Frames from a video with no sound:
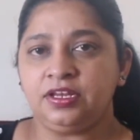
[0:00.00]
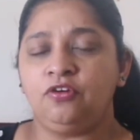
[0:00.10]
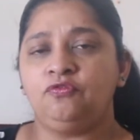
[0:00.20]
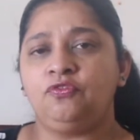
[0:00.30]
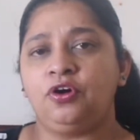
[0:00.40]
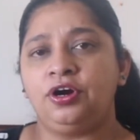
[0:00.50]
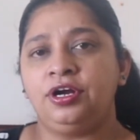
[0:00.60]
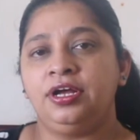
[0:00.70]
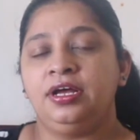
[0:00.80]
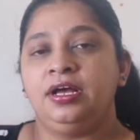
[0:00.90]
For
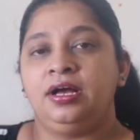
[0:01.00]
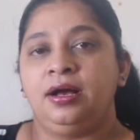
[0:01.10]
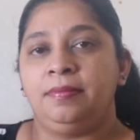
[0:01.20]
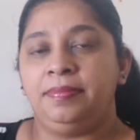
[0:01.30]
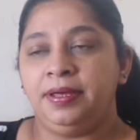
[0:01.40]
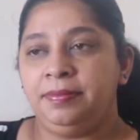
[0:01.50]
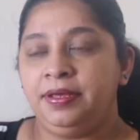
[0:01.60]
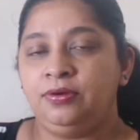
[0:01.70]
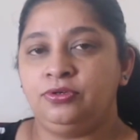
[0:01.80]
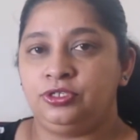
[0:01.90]
a baby
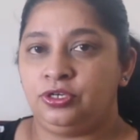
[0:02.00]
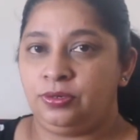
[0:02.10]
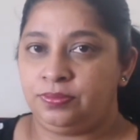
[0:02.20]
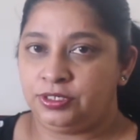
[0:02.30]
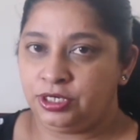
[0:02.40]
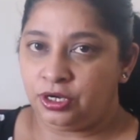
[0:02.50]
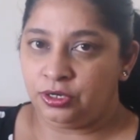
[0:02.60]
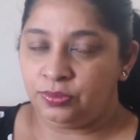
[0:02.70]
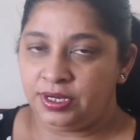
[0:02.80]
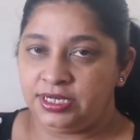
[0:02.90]
who's not putting
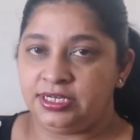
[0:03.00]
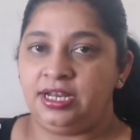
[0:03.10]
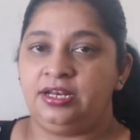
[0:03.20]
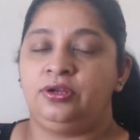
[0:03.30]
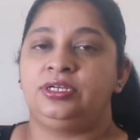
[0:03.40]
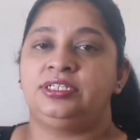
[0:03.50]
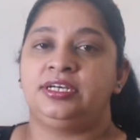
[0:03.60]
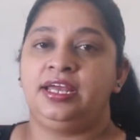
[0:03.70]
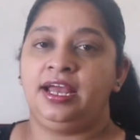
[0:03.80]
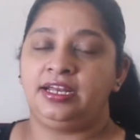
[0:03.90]
on weight and not
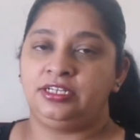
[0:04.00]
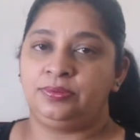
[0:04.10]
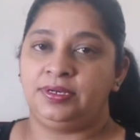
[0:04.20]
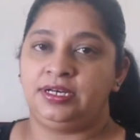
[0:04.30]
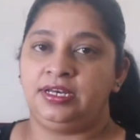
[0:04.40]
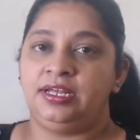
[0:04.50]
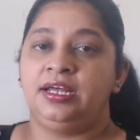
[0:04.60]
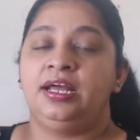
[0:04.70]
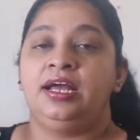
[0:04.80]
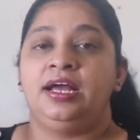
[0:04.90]
sucking adequately,
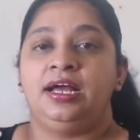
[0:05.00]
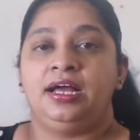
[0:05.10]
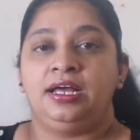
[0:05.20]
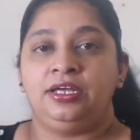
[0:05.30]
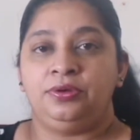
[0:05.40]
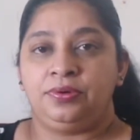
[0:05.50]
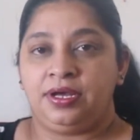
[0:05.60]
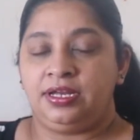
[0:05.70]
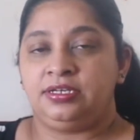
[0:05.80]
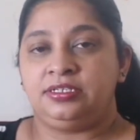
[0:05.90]
you
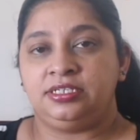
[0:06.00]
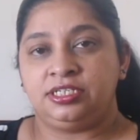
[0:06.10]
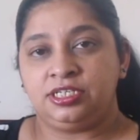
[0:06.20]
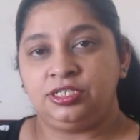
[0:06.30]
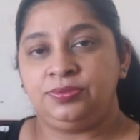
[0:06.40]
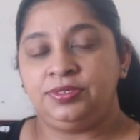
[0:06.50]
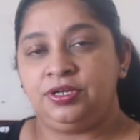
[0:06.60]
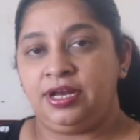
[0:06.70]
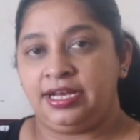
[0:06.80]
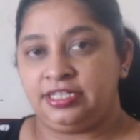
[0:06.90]
can discuss with your
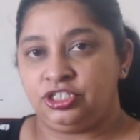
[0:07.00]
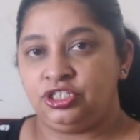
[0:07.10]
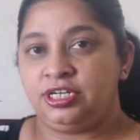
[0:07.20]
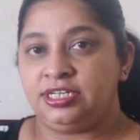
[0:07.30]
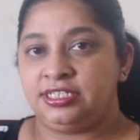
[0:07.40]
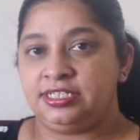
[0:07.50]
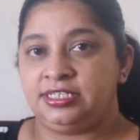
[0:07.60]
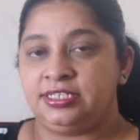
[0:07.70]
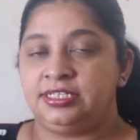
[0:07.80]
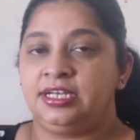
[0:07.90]
lactation
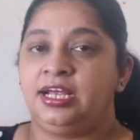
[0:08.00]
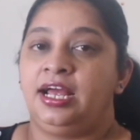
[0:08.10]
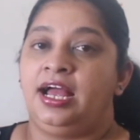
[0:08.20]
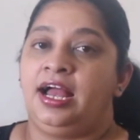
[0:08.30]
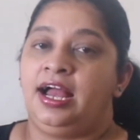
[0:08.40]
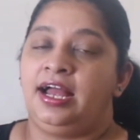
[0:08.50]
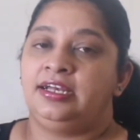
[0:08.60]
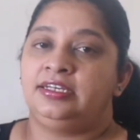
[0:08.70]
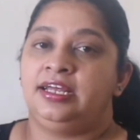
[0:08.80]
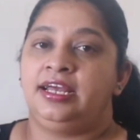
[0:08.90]
consultant
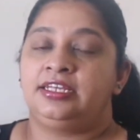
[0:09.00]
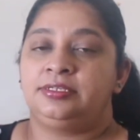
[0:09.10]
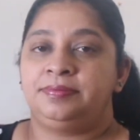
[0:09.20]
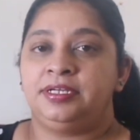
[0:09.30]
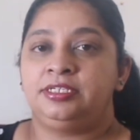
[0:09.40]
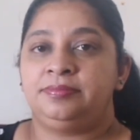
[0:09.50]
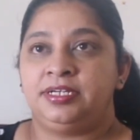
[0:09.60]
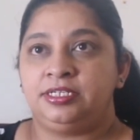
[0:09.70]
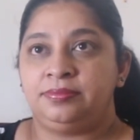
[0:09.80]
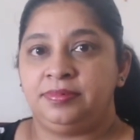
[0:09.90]
and express
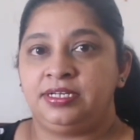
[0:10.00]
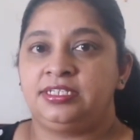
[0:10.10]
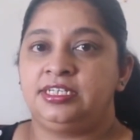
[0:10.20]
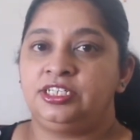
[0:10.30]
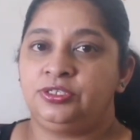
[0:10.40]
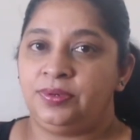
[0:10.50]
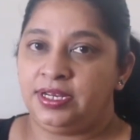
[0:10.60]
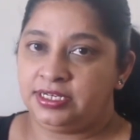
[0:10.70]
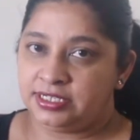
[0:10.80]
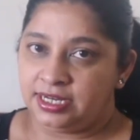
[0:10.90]
breast milk 6 to
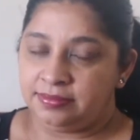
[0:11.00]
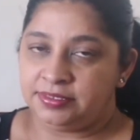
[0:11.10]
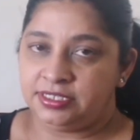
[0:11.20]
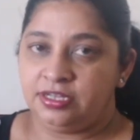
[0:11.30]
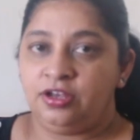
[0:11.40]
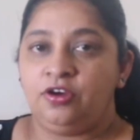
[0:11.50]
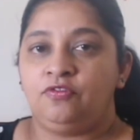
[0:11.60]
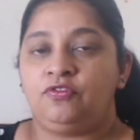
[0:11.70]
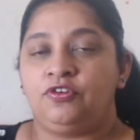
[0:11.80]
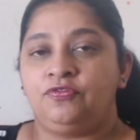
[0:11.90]
8 times
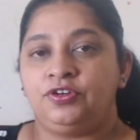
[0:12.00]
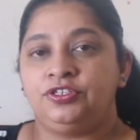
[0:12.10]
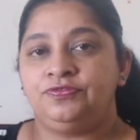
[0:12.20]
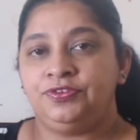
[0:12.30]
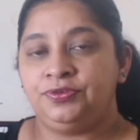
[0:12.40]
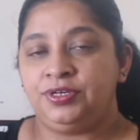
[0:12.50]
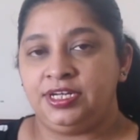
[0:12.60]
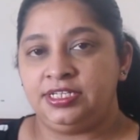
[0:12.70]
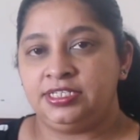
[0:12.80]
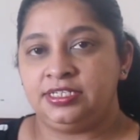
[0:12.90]
for first few
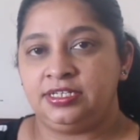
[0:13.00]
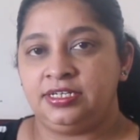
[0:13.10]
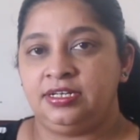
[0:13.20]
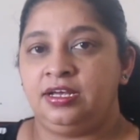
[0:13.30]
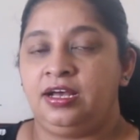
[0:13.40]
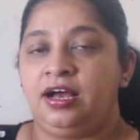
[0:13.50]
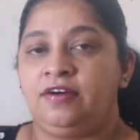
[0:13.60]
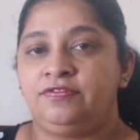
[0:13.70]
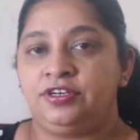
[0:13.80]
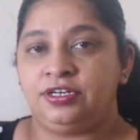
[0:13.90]
days
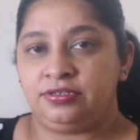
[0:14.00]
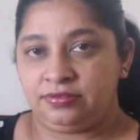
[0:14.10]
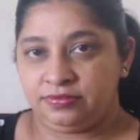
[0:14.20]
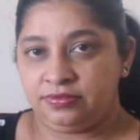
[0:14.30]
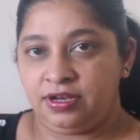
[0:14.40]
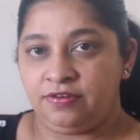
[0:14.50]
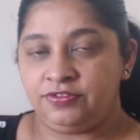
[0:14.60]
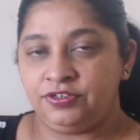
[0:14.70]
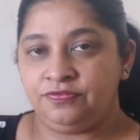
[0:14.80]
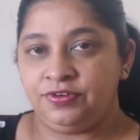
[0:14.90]

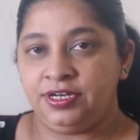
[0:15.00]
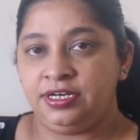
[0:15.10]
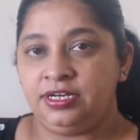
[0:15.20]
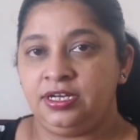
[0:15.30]
after feed